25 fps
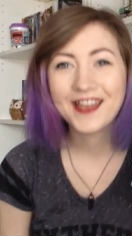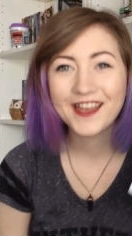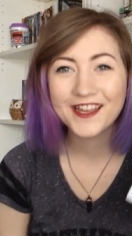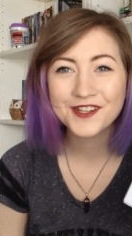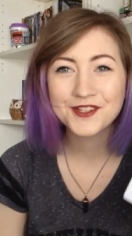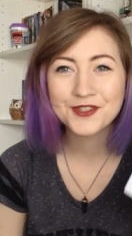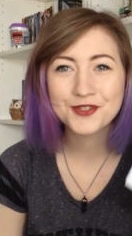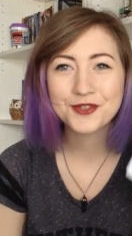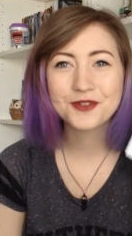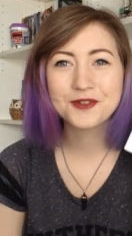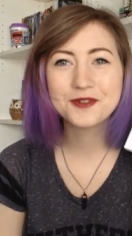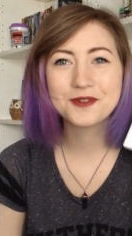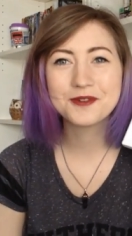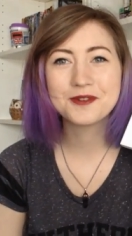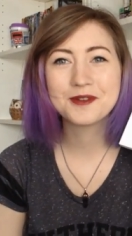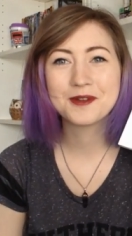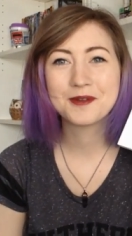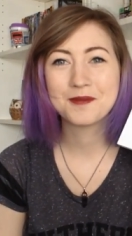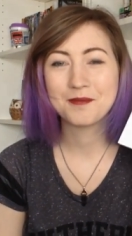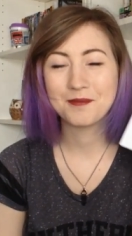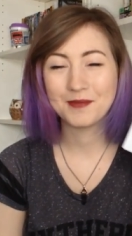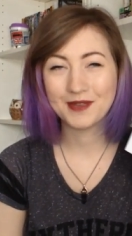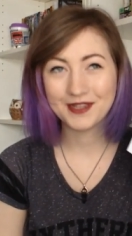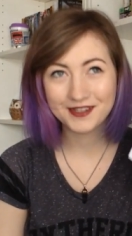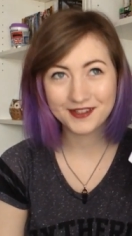Andrew
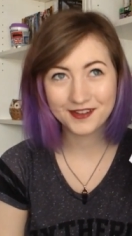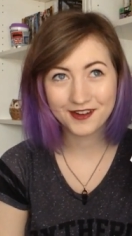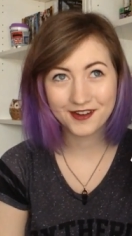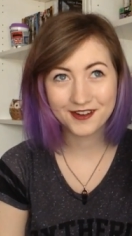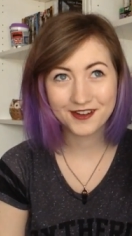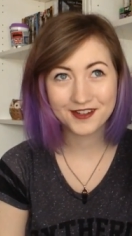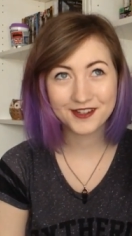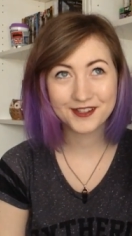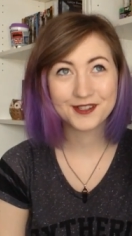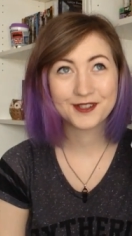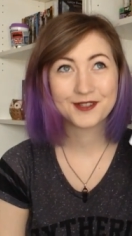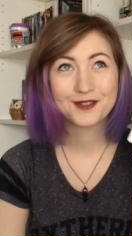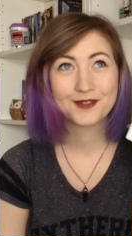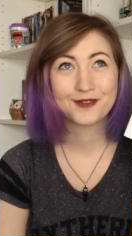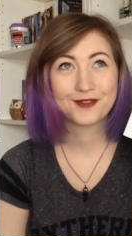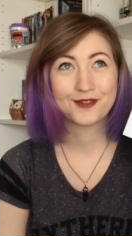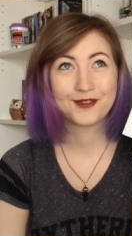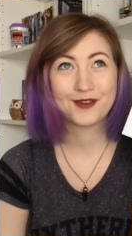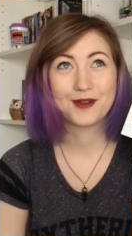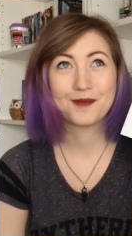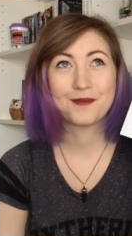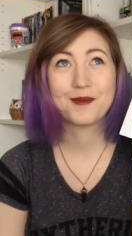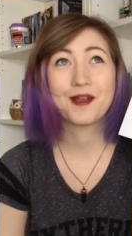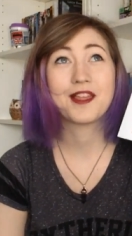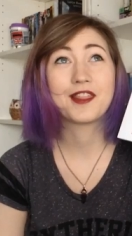Minyard
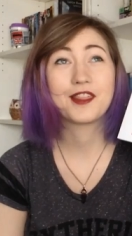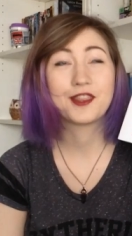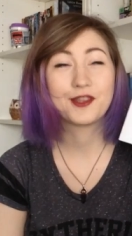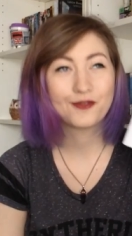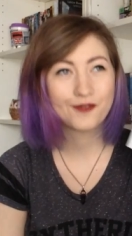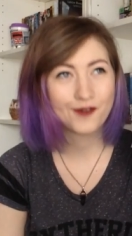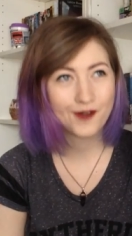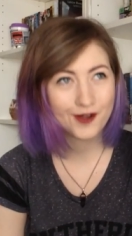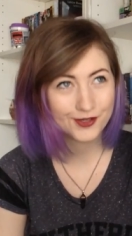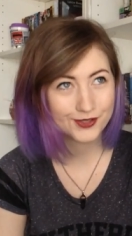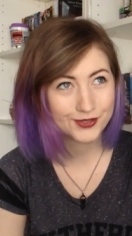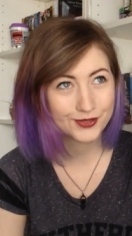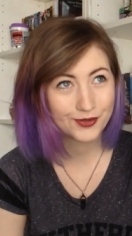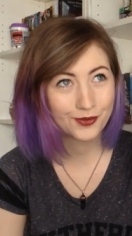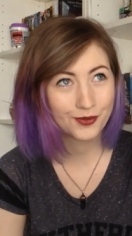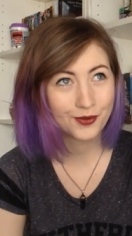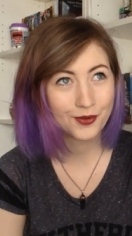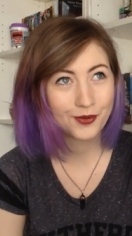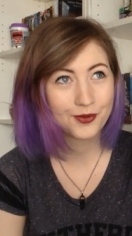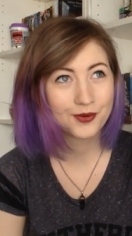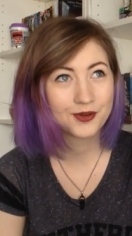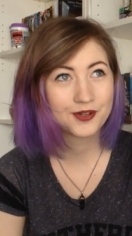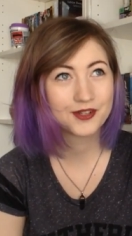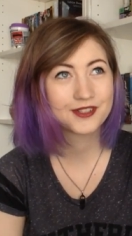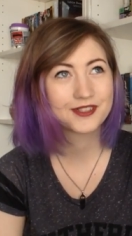from The Foxhole
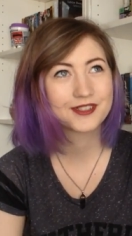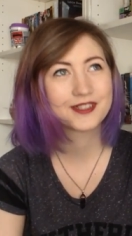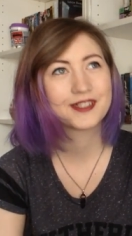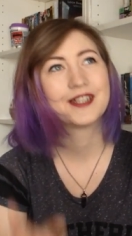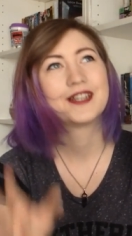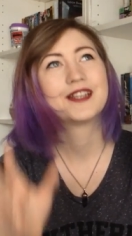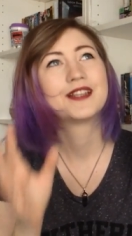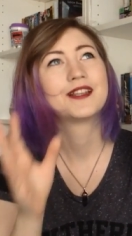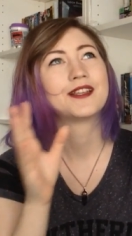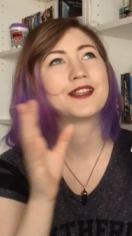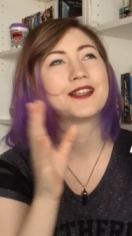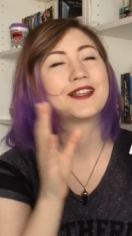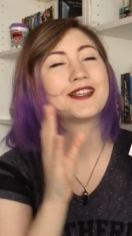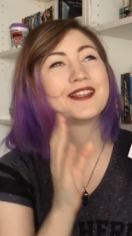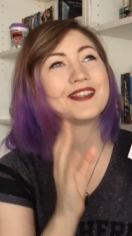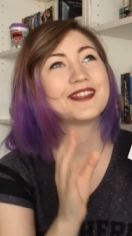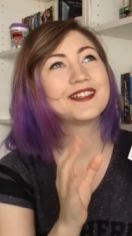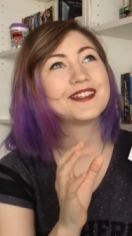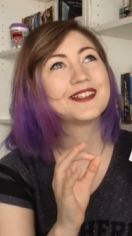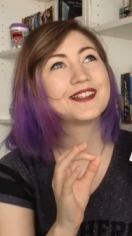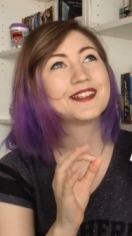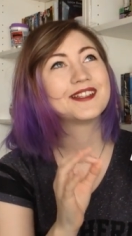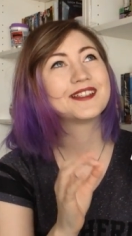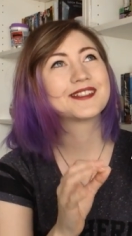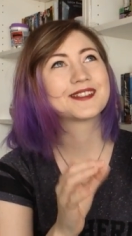Court. He
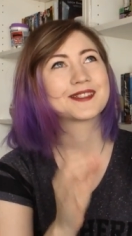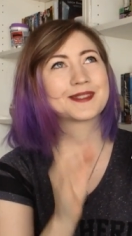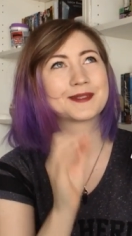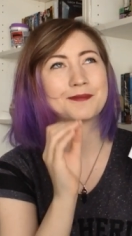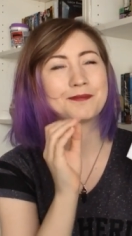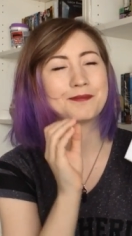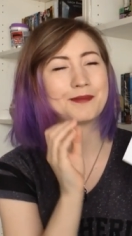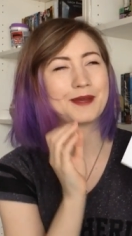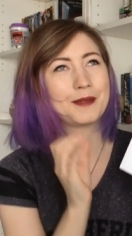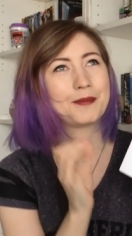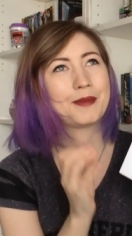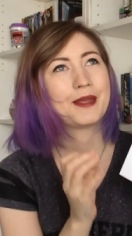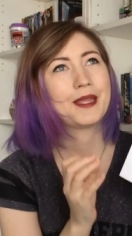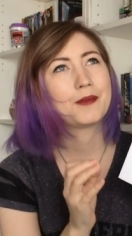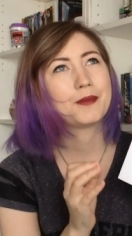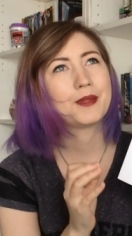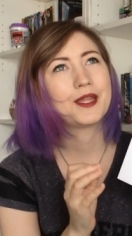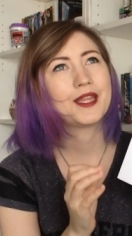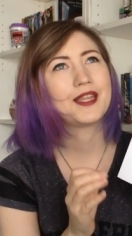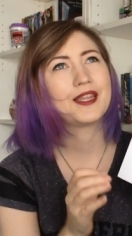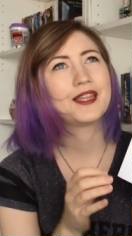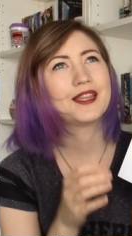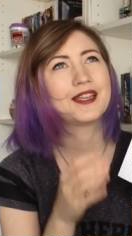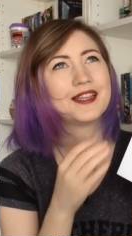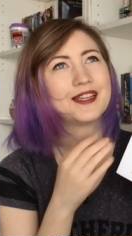is my
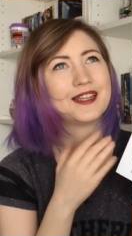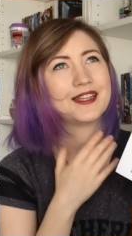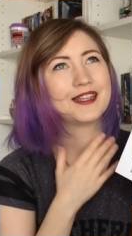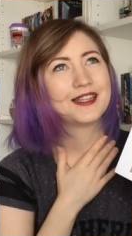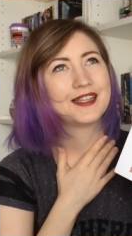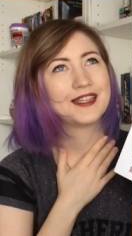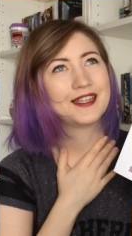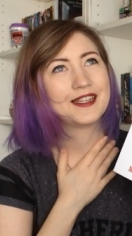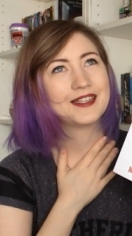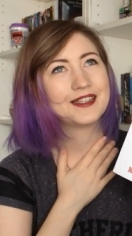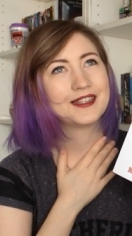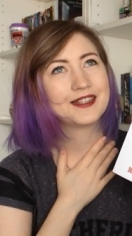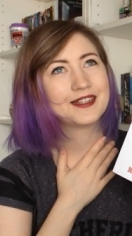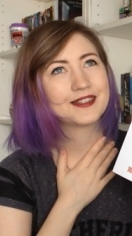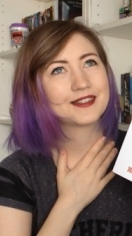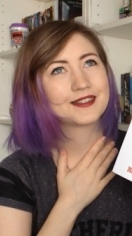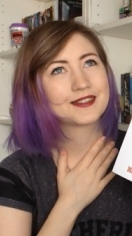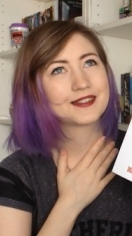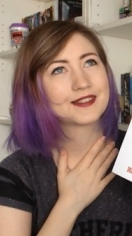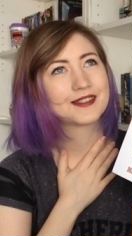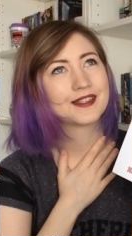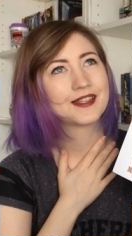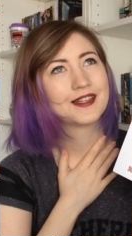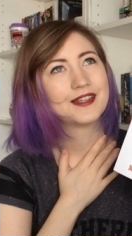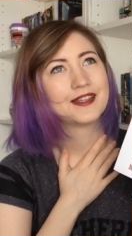baby. He
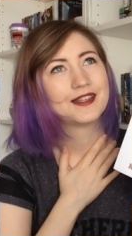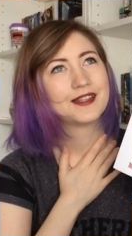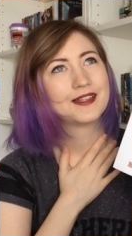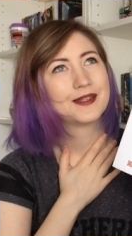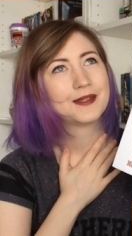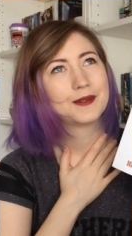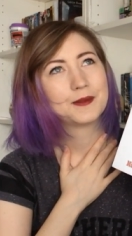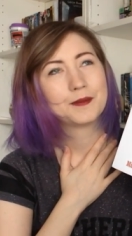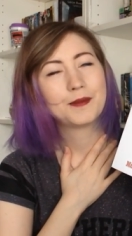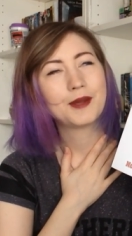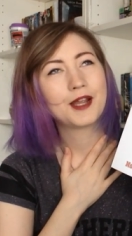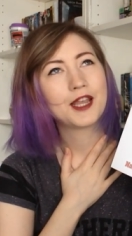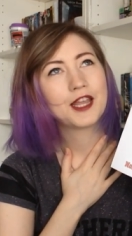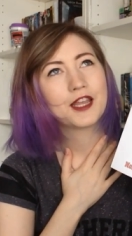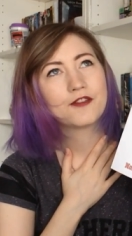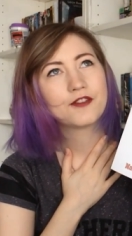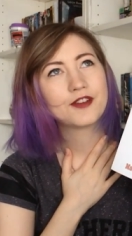is my